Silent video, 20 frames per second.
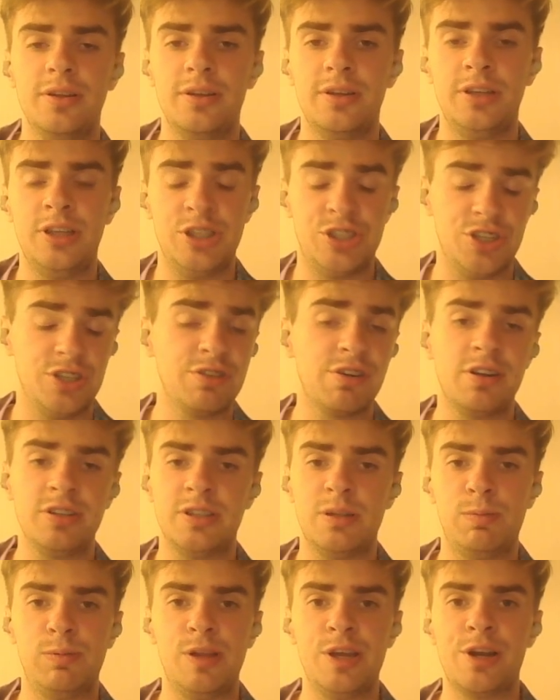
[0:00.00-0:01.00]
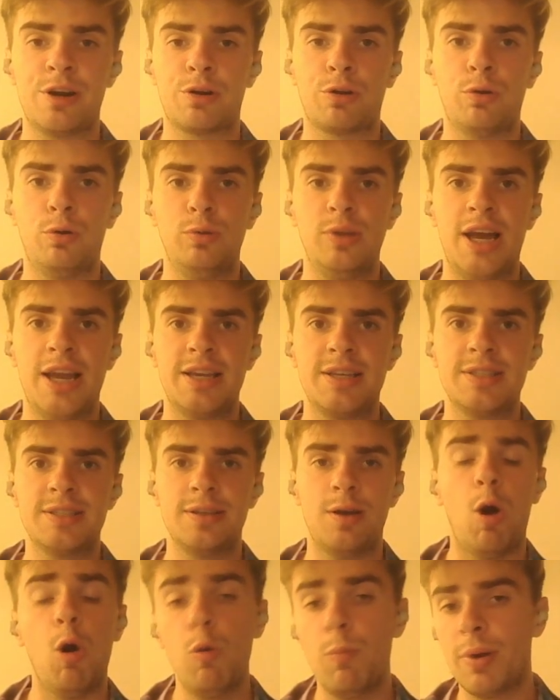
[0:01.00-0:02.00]
in general the player who likes
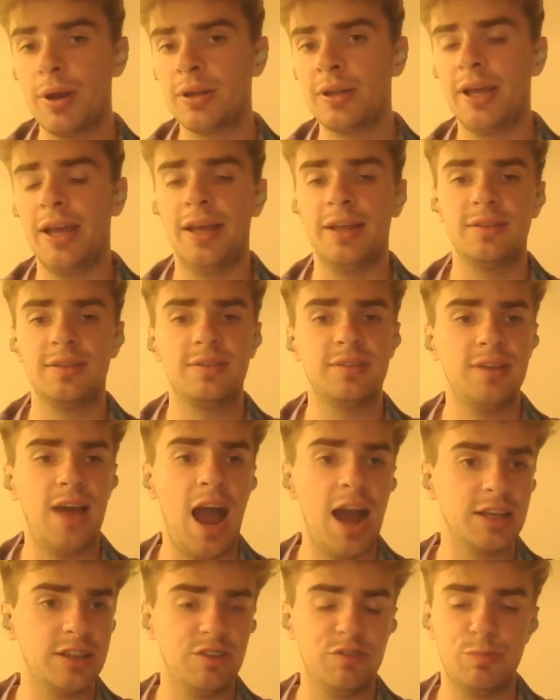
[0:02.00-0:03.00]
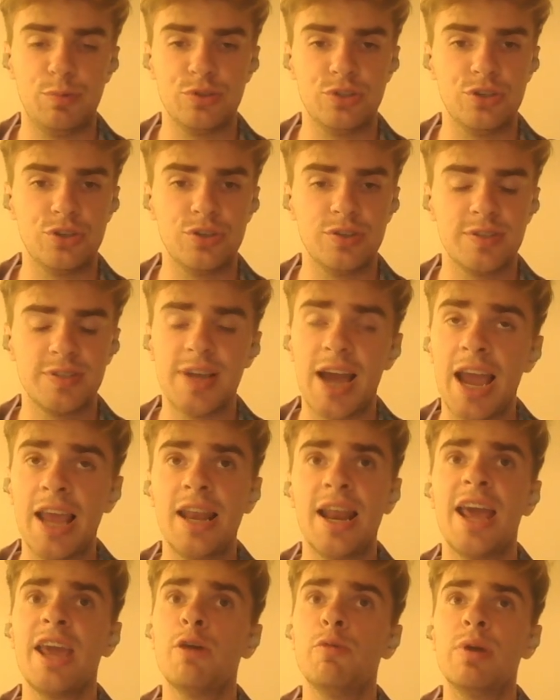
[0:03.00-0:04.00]
open and active positions. I
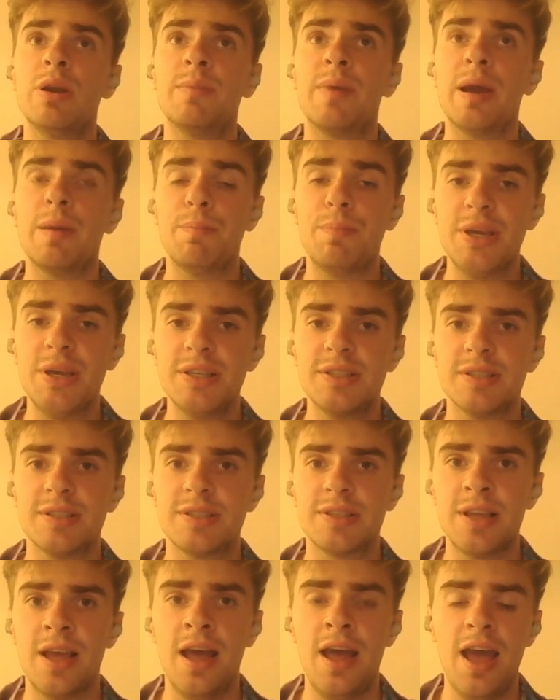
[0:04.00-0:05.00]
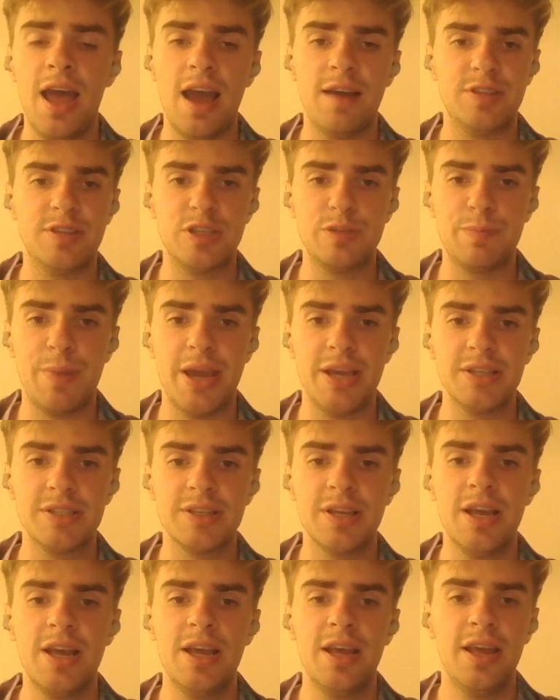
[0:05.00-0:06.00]
like when my pieces have the space.
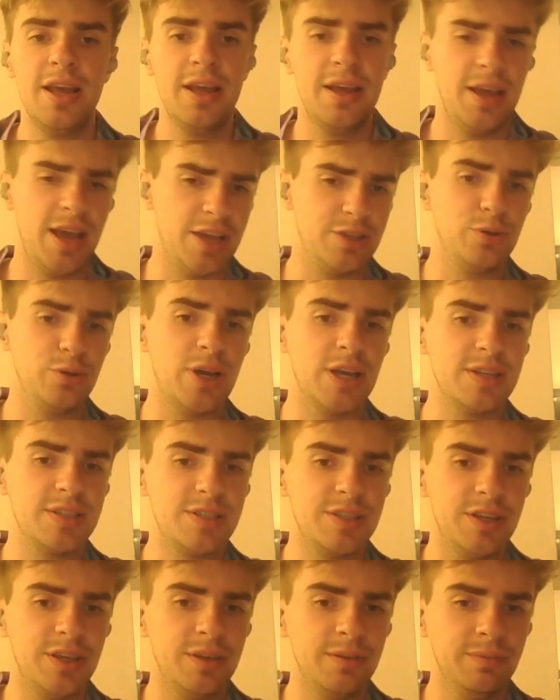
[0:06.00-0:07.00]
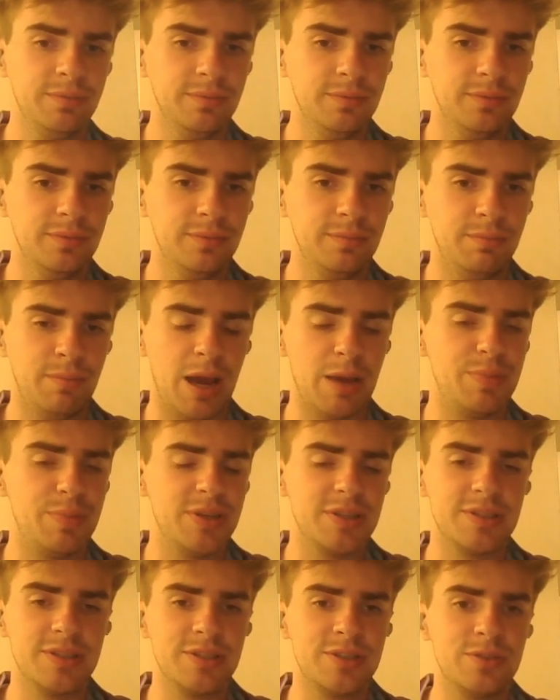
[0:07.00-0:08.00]
As you can see, my
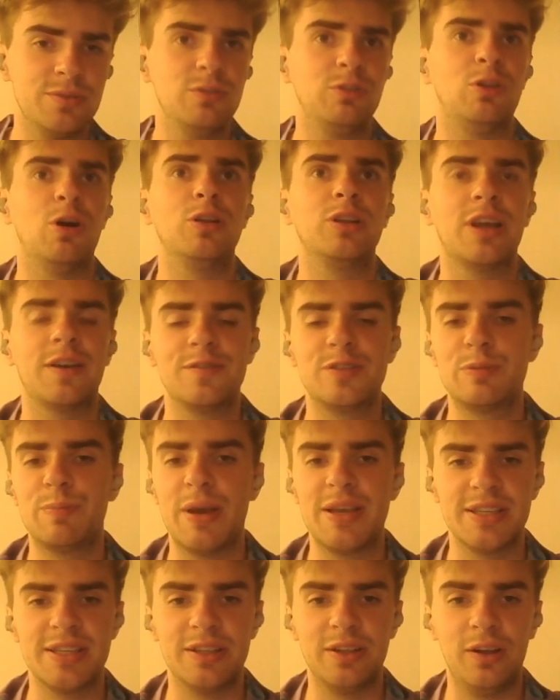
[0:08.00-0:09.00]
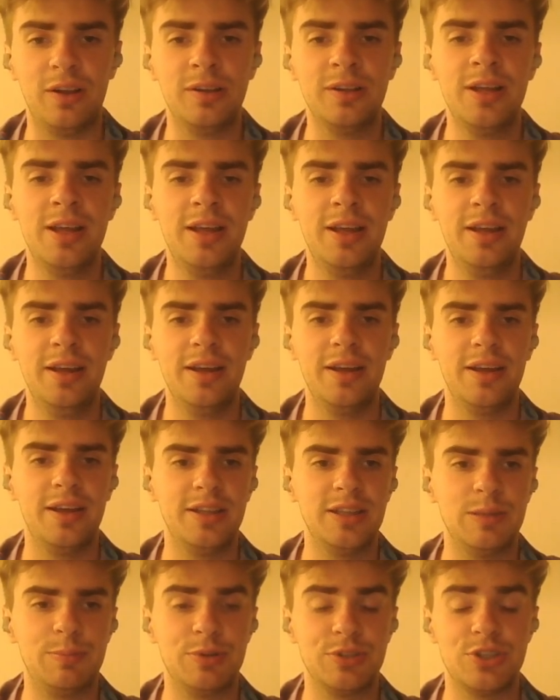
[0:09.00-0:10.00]
pieces don't have space at all.
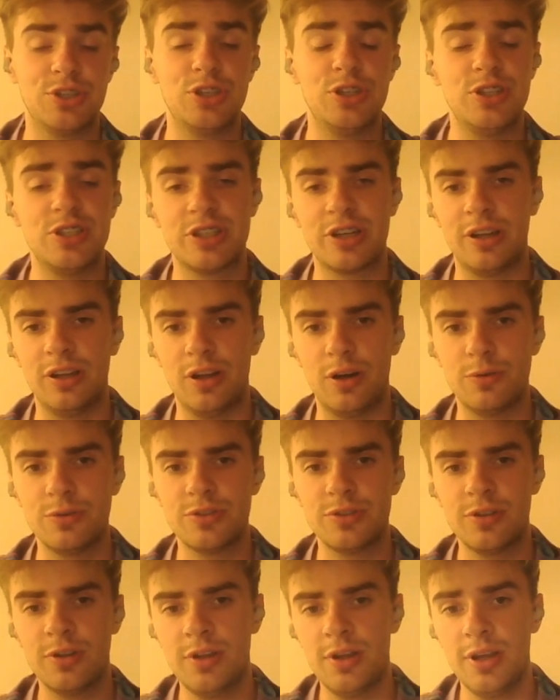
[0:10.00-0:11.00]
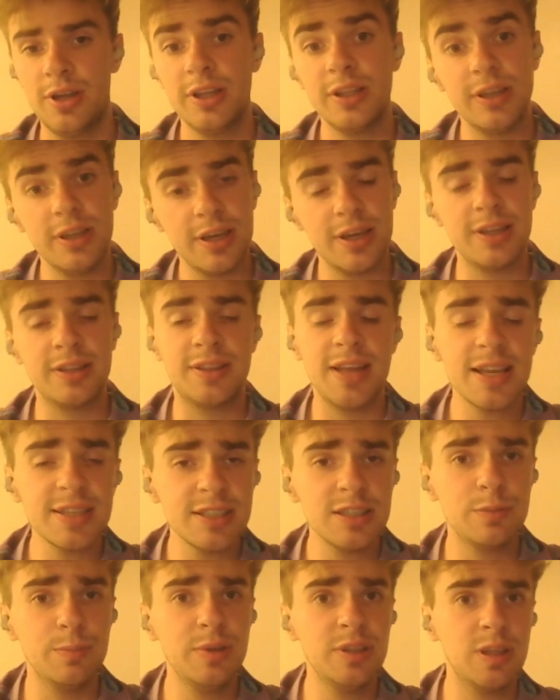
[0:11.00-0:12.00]
The position is closed. It
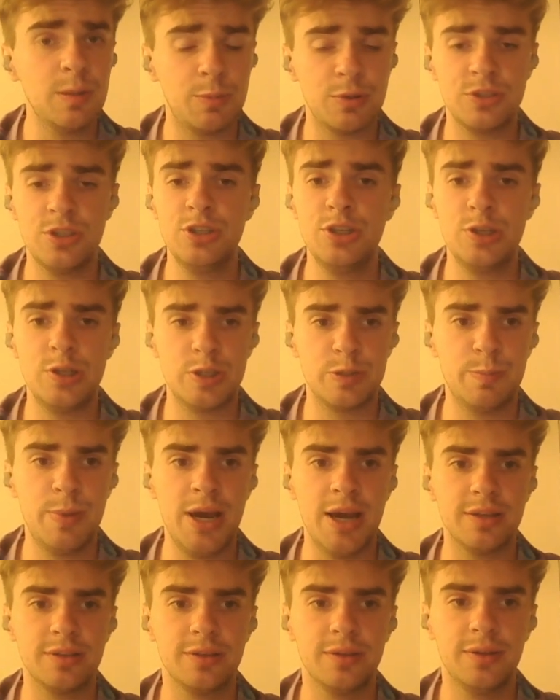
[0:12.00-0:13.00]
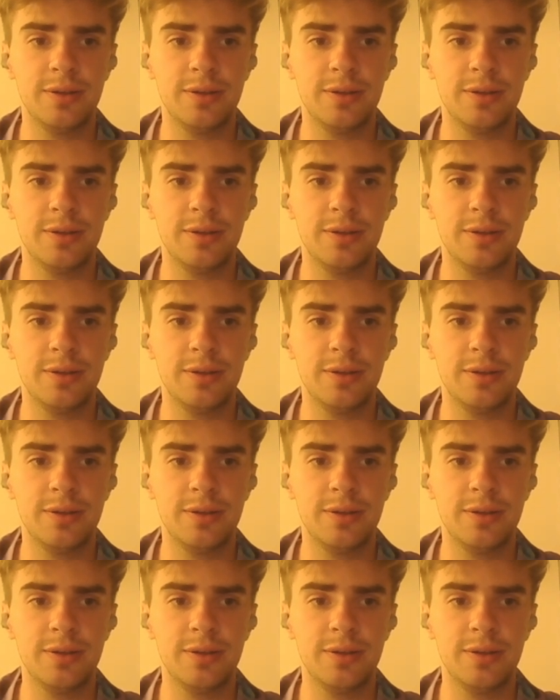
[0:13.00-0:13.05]
doesn't mean the position is bad,